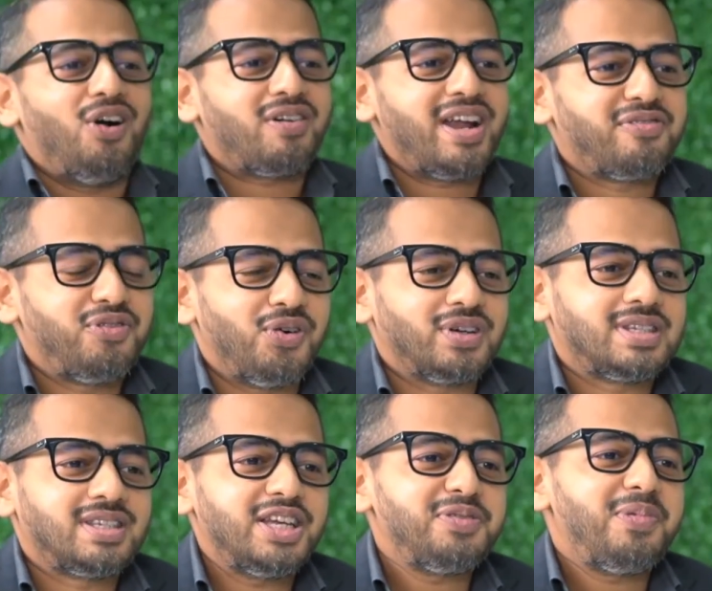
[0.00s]
All right, folks,
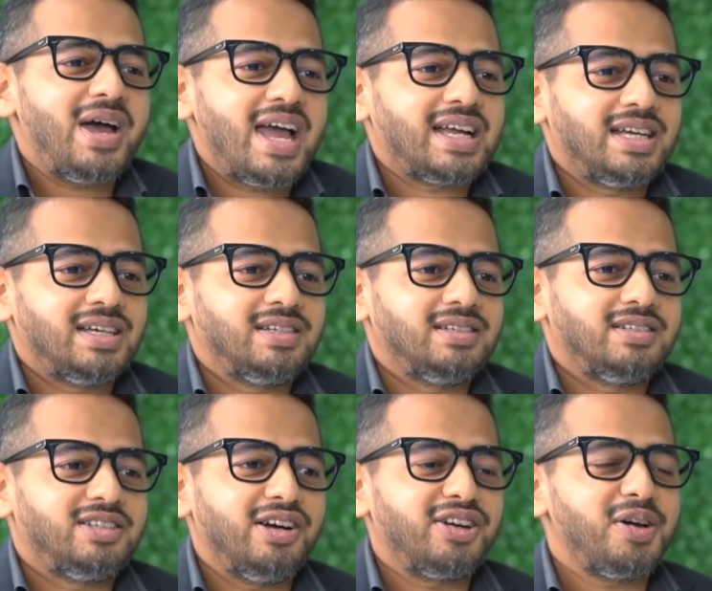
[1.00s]
sit back,
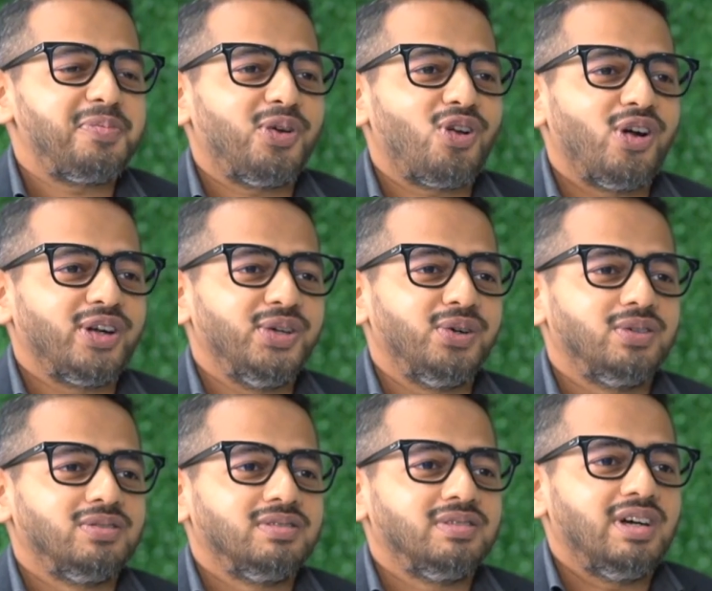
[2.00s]
turn up your audio,